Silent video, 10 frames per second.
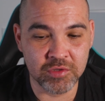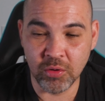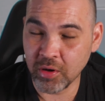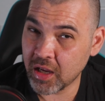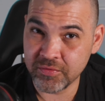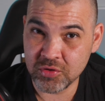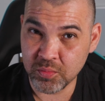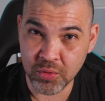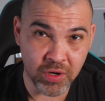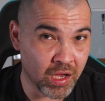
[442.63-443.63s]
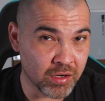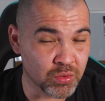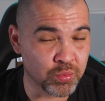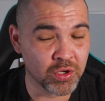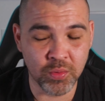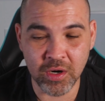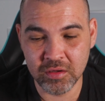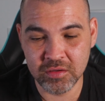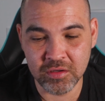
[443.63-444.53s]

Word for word: going F2.8 is worthwhile or